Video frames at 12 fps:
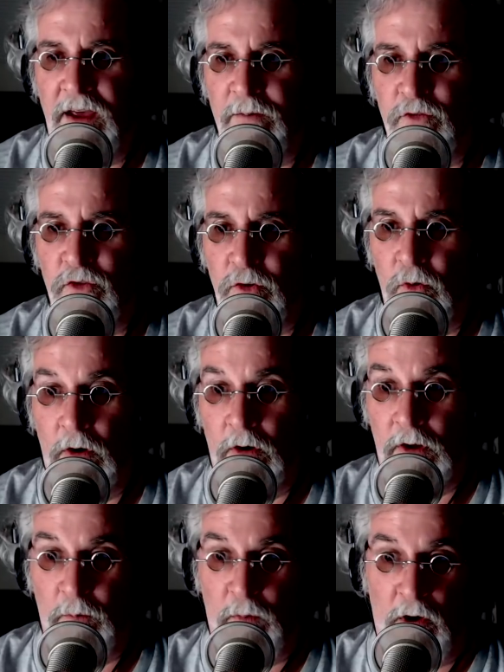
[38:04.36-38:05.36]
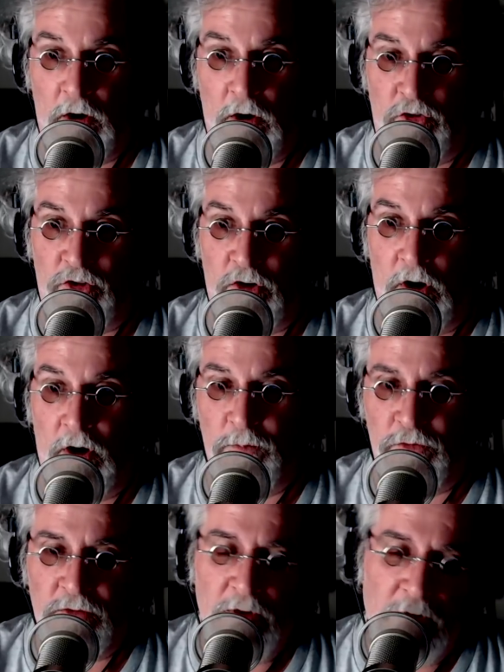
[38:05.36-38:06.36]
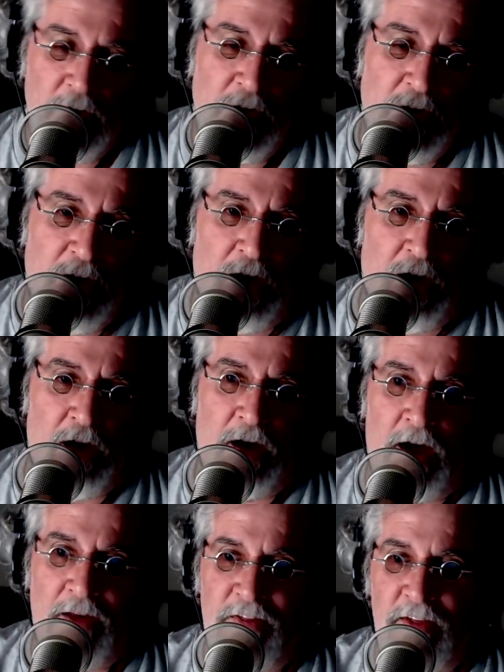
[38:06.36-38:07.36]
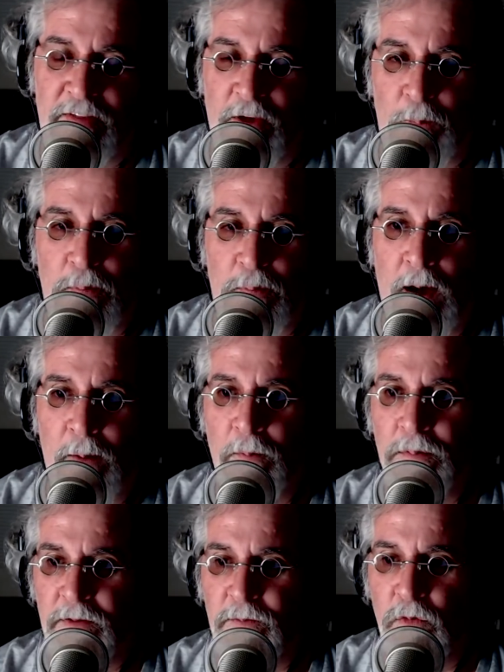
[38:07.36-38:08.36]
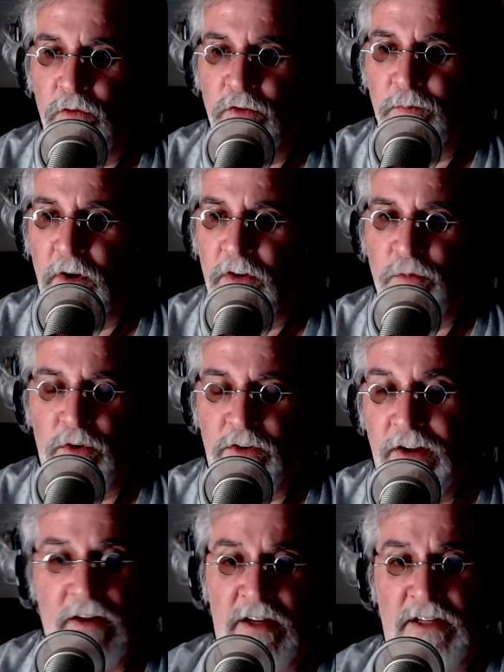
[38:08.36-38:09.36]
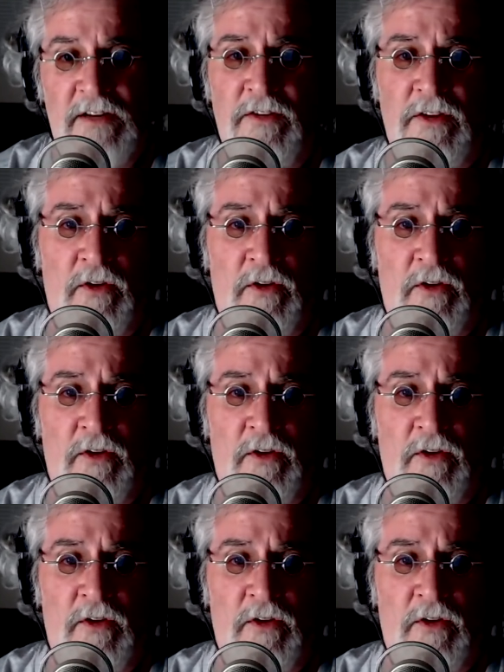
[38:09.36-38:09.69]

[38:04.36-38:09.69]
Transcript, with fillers: to hurting American jobs, uh, I think they probably moved much more delicately, even though.